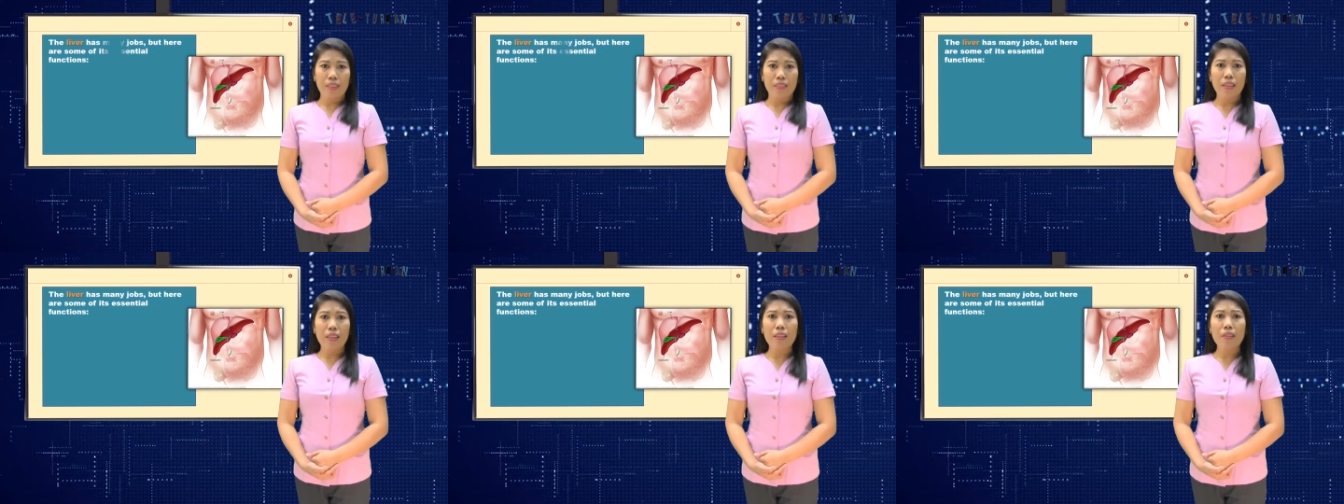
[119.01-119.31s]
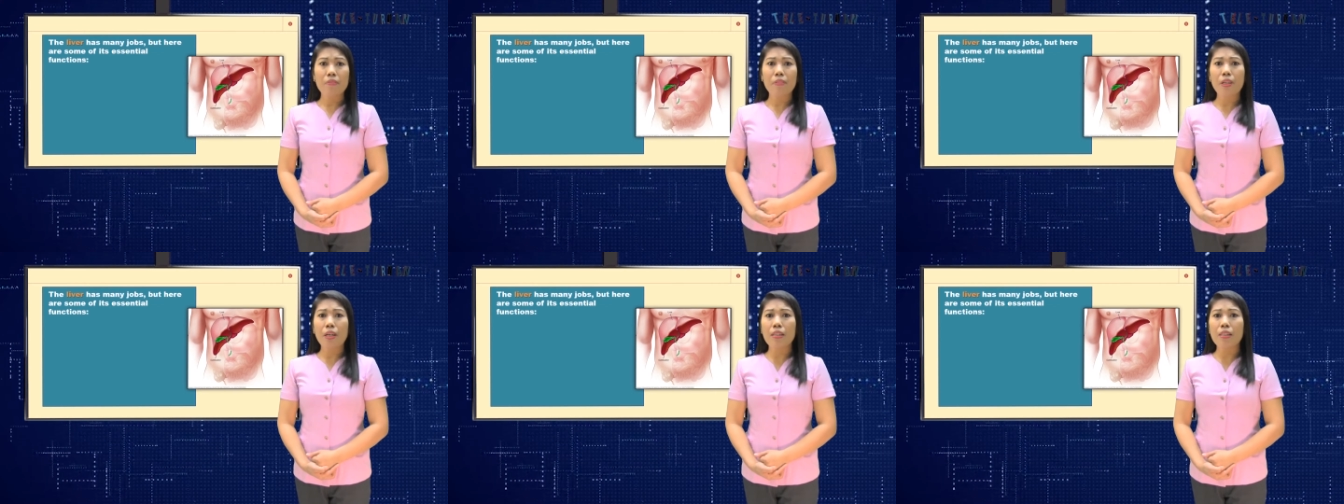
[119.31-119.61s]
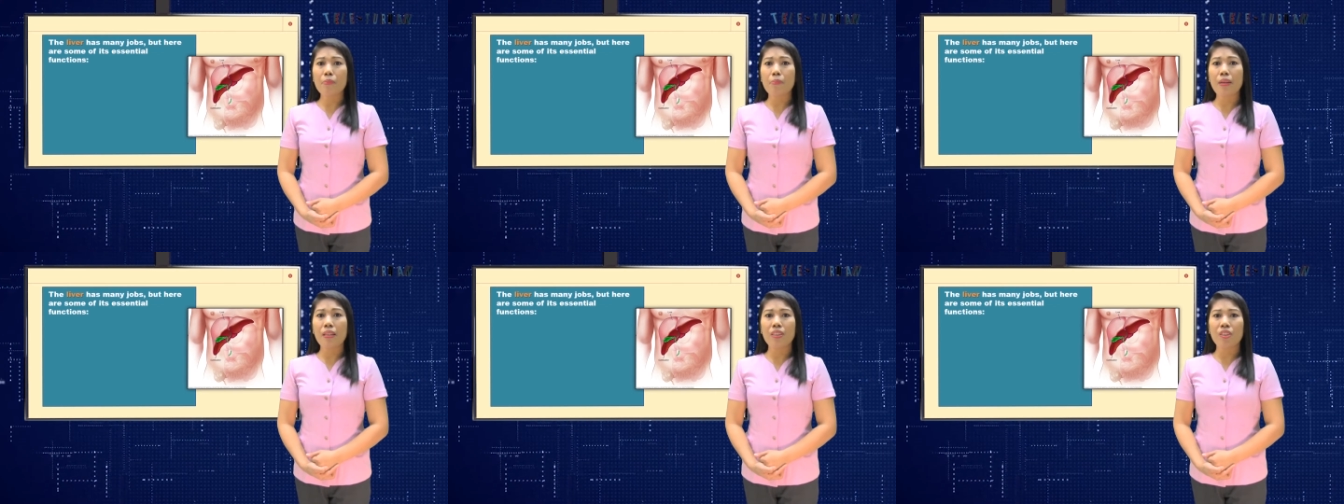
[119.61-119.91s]
The liver
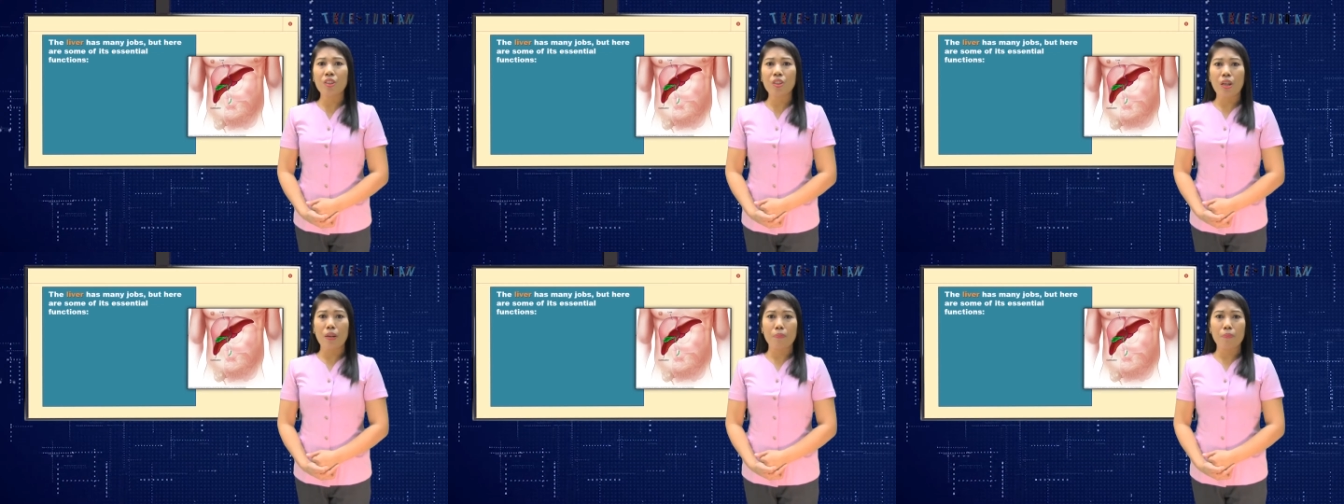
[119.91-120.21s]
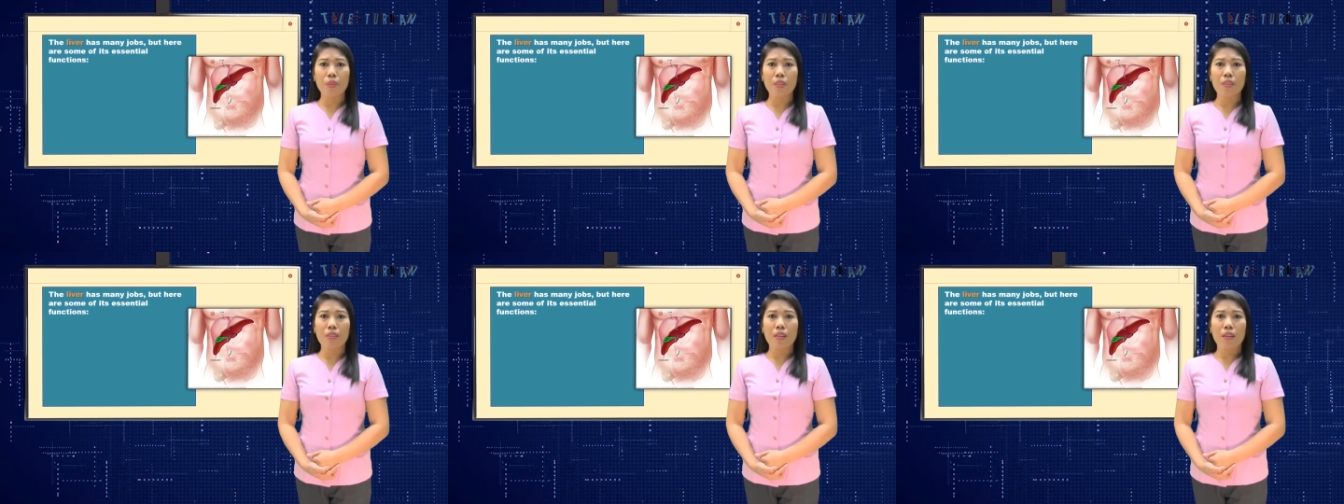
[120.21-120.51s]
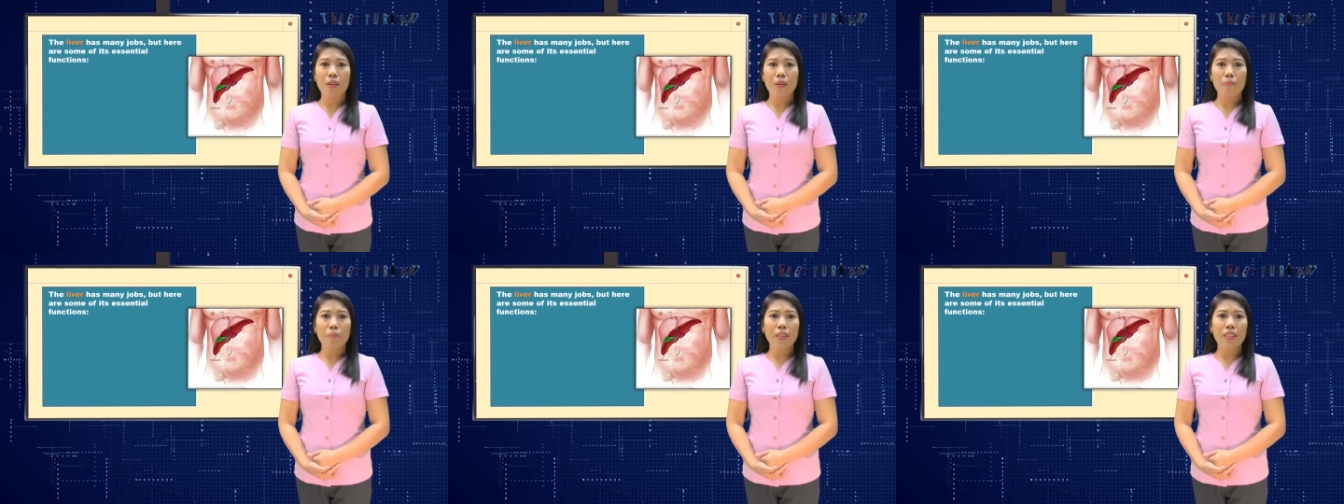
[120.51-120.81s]
has many jobs,
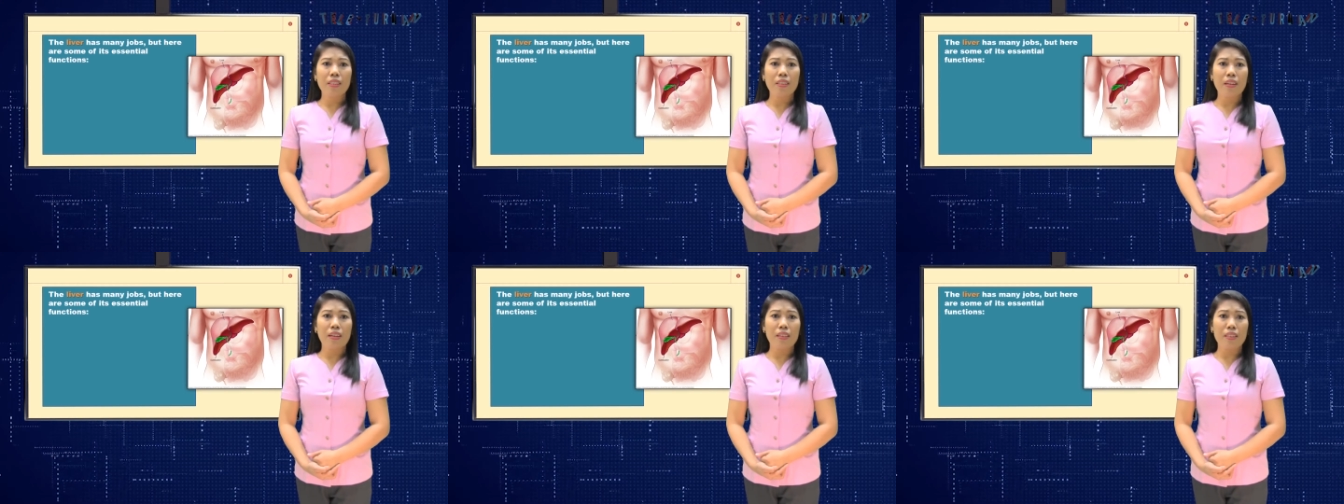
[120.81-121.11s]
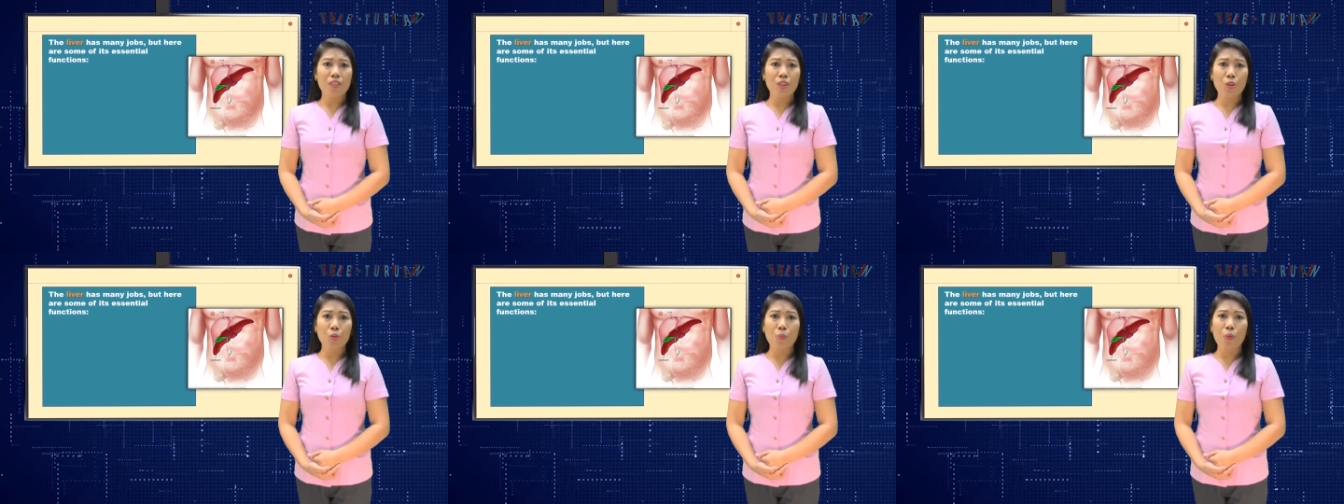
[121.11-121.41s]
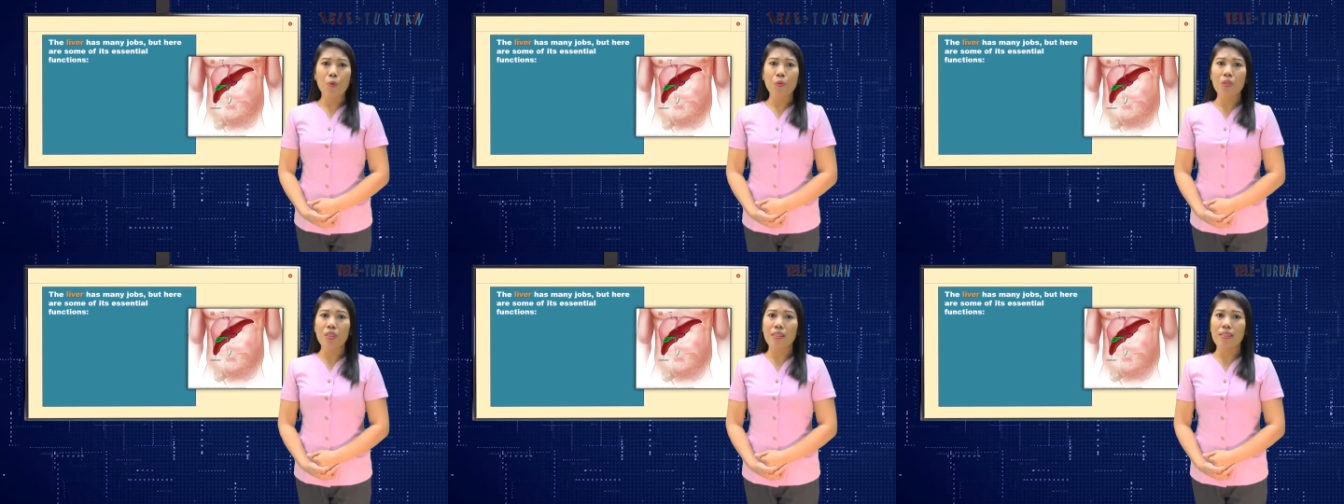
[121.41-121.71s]
but here are its
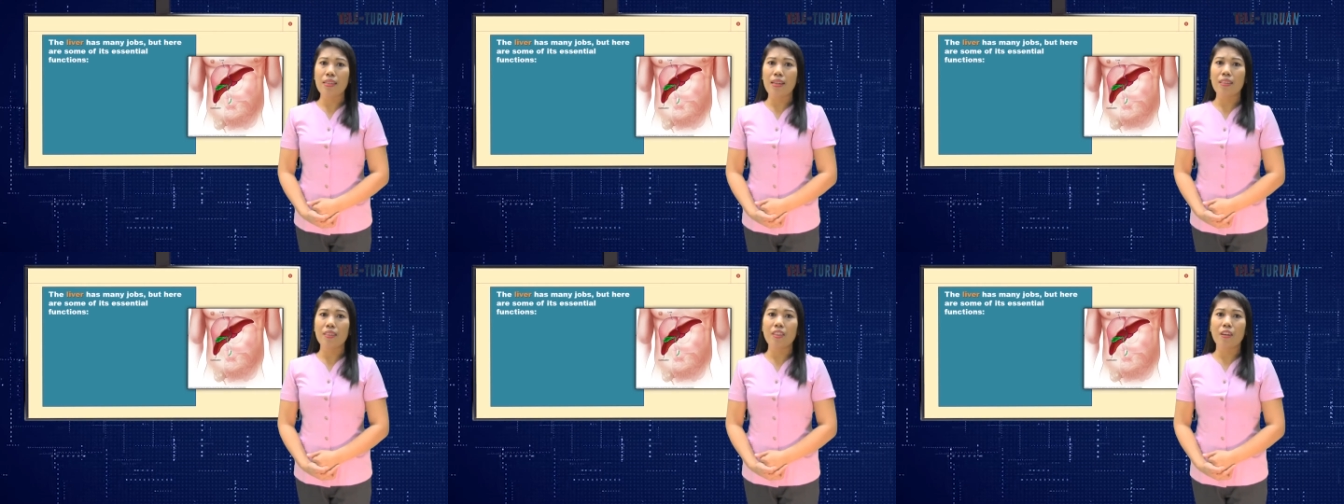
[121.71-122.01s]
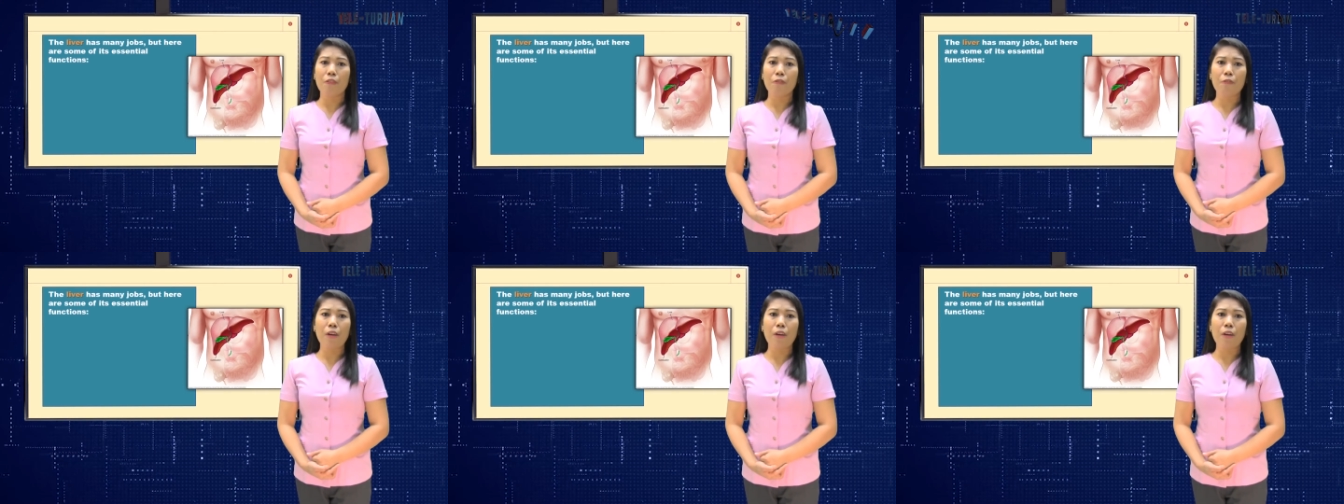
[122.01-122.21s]
most essential